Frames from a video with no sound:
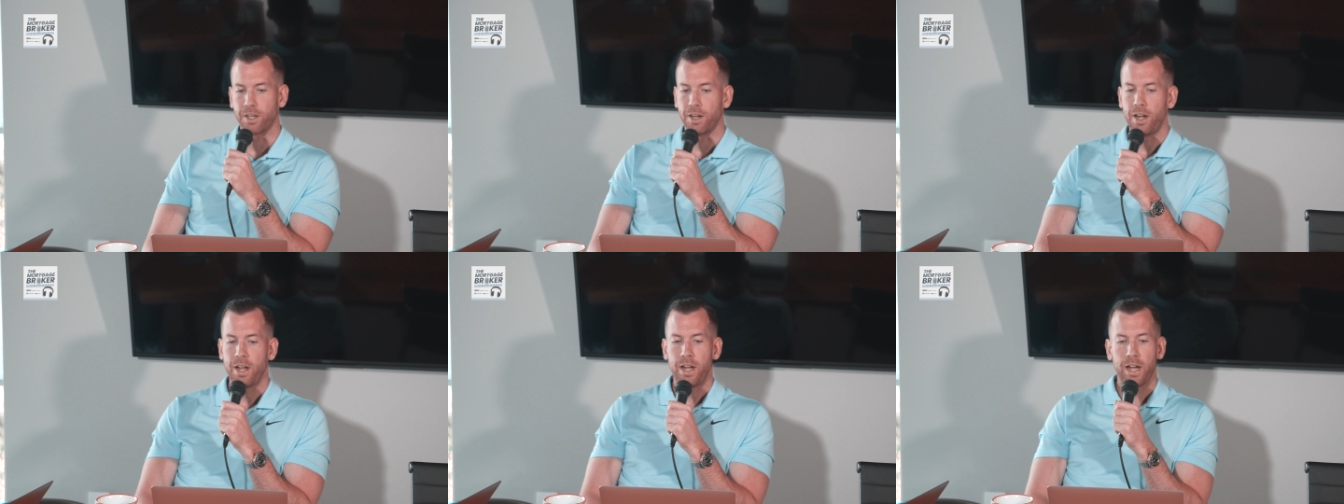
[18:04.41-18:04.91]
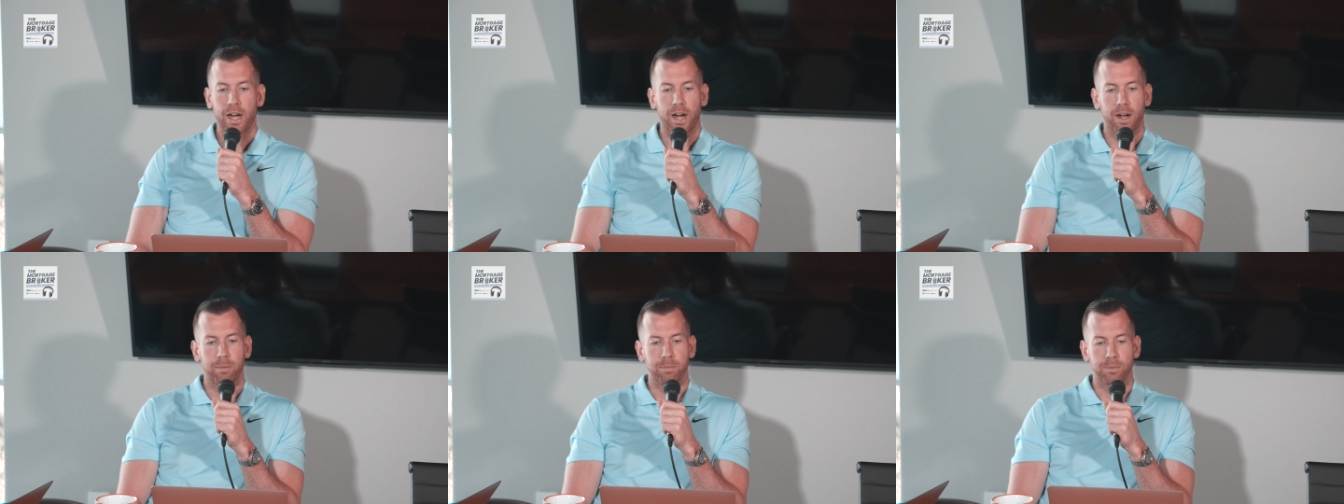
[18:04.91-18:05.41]
And
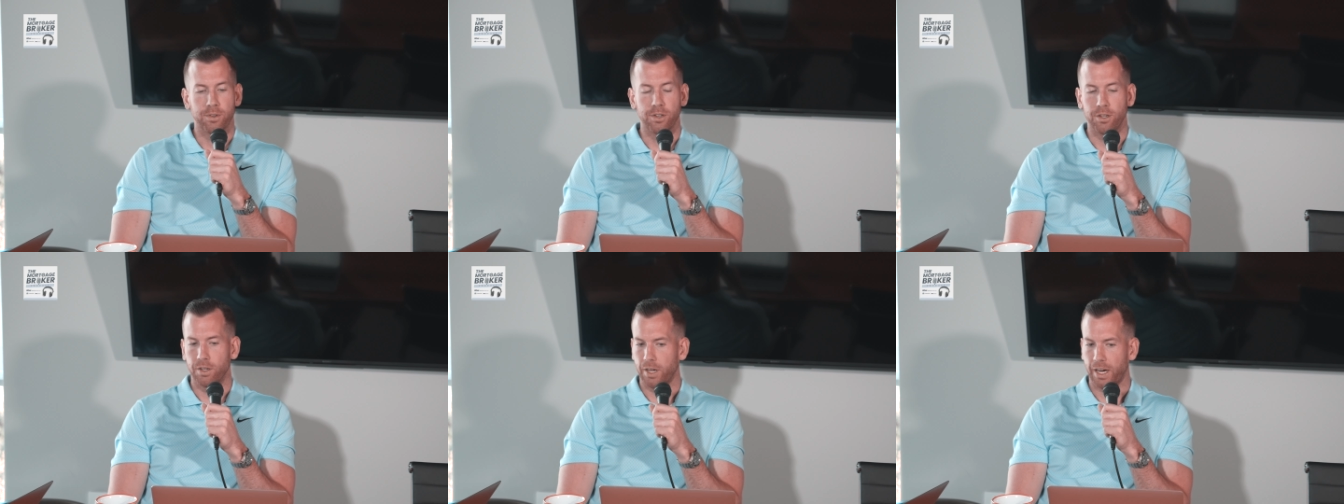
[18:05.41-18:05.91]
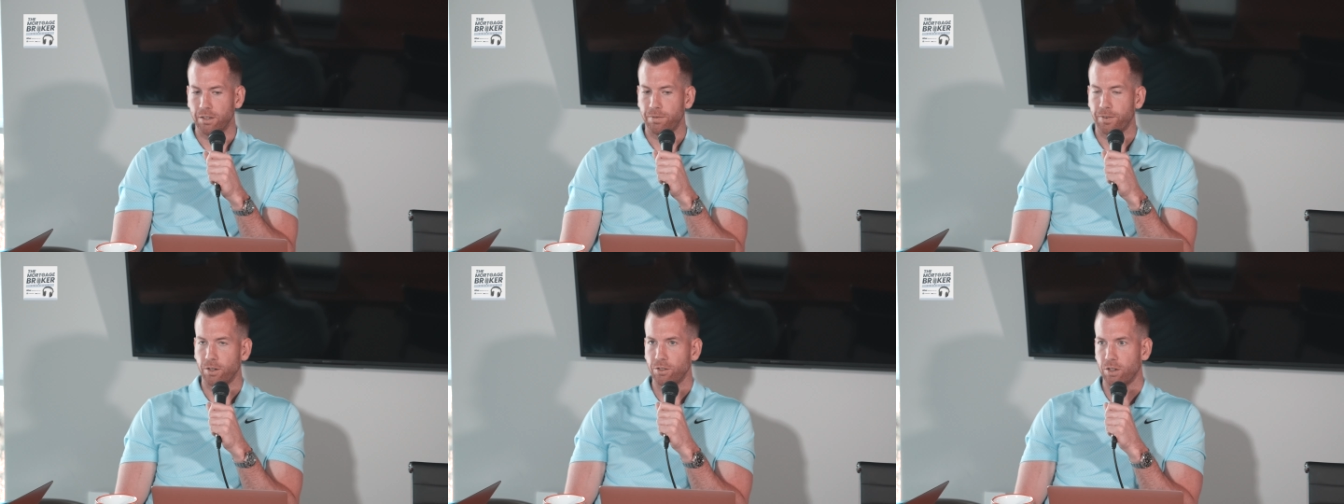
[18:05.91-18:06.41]
I guess
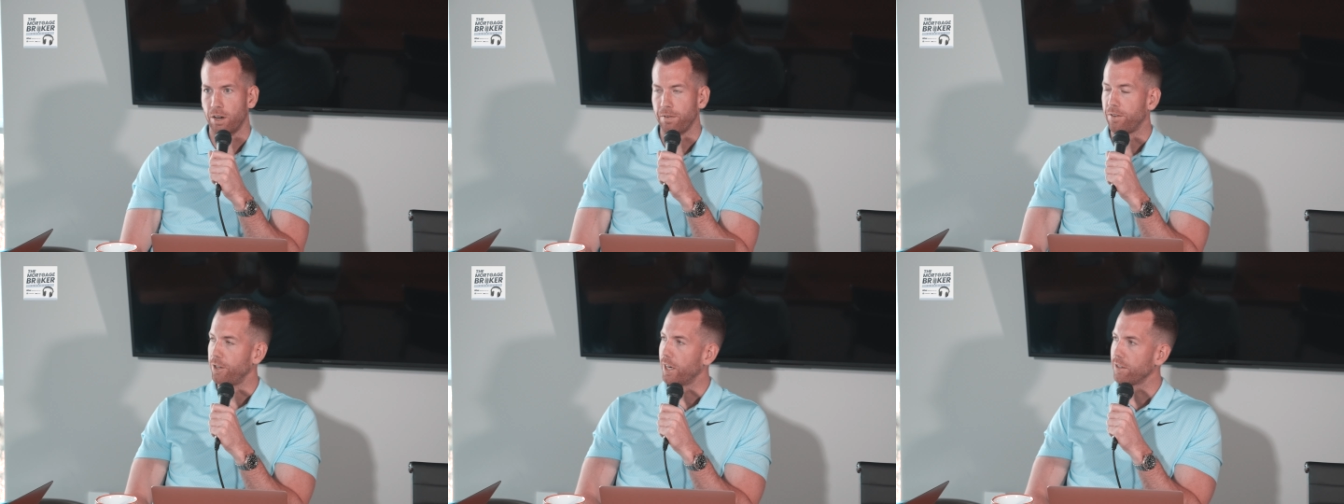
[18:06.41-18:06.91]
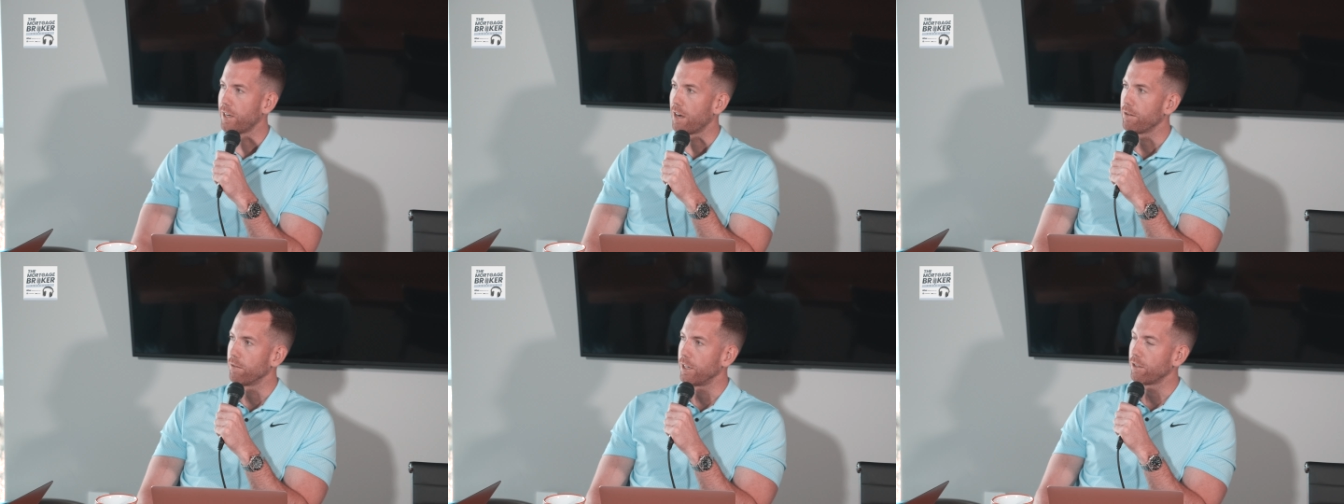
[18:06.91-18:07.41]
first off, do you guys
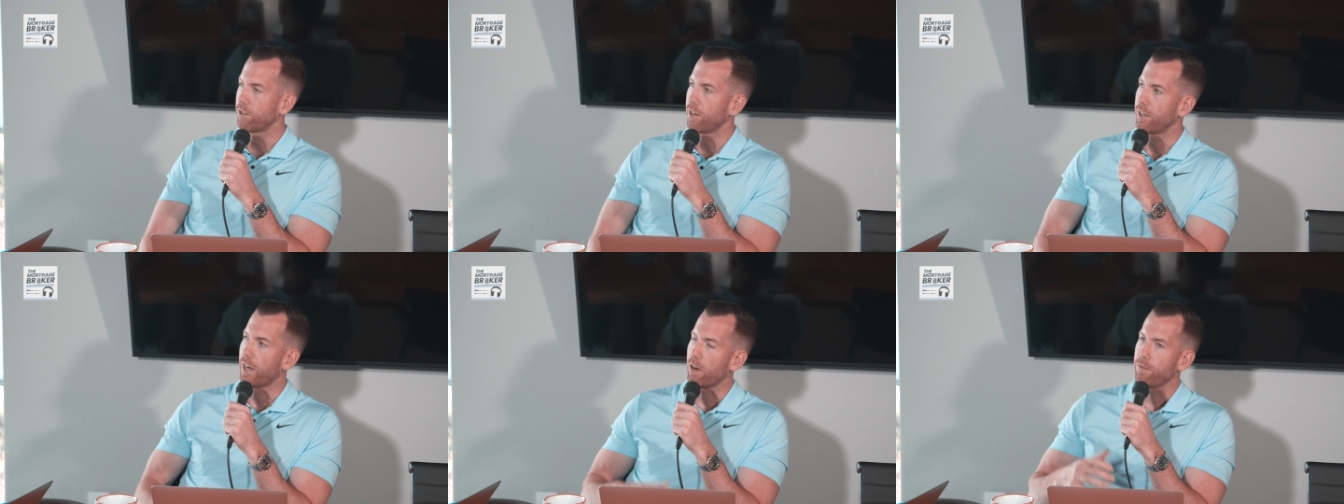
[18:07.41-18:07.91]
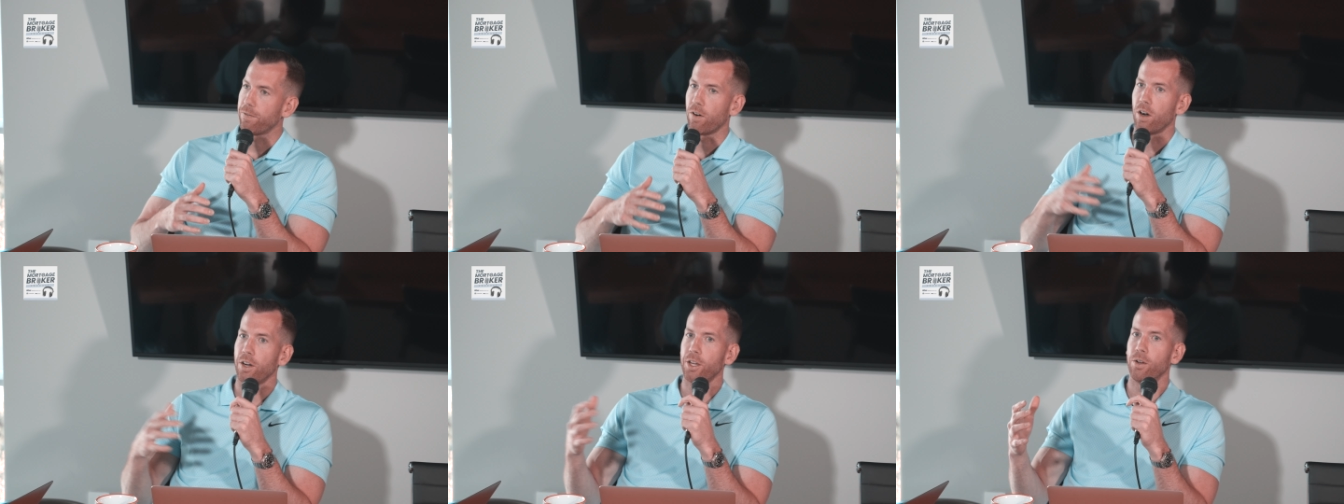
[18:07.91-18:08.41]
have a realtor, and how
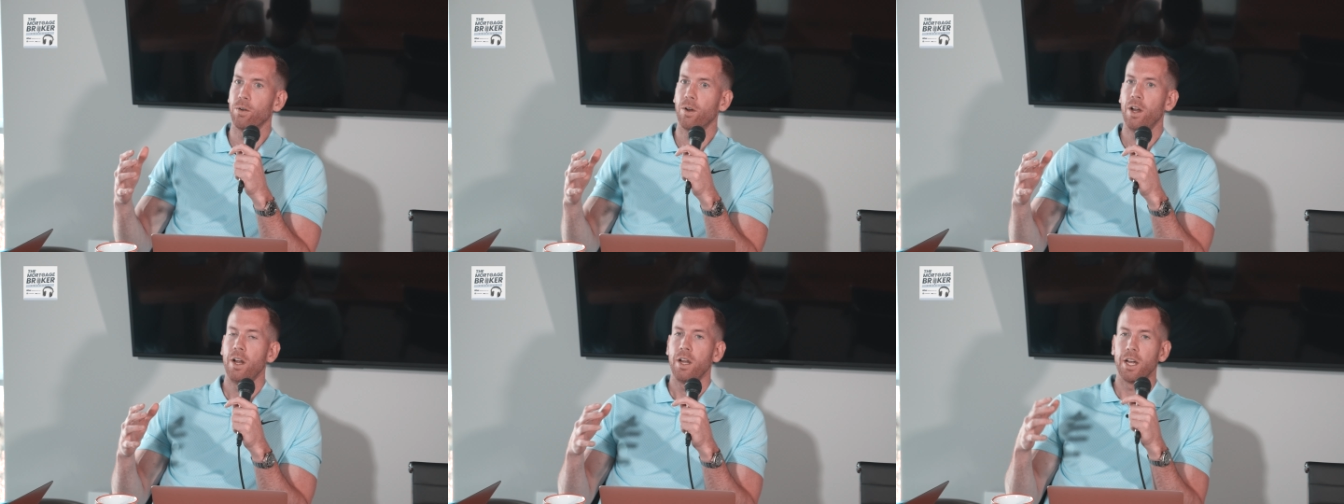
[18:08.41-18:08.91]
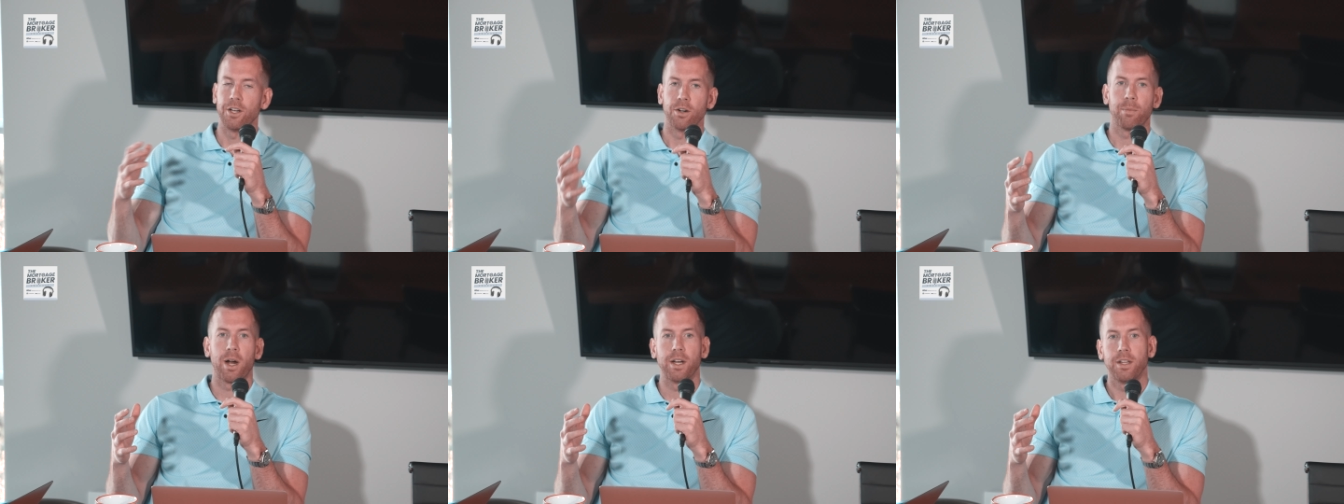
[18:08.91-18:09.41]
far are you in
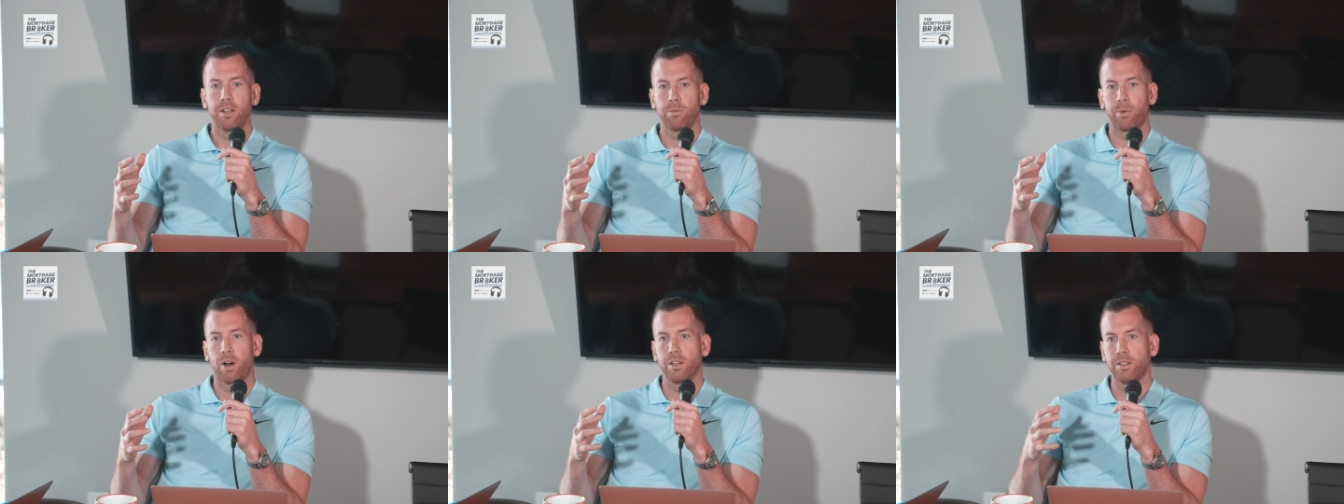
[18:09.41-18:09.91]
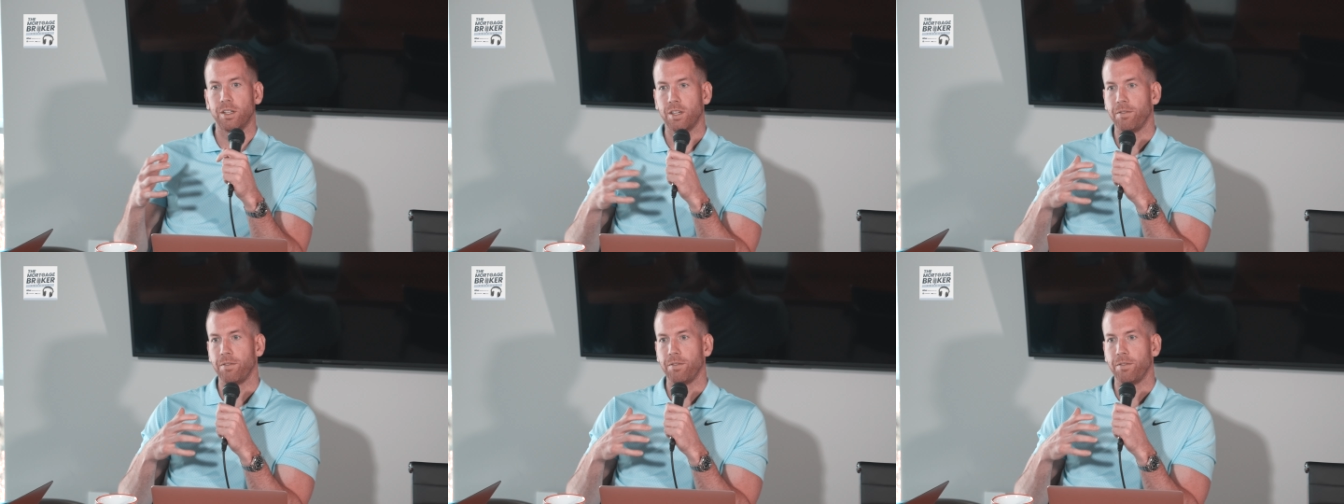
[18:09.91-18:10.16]
your mind in this process?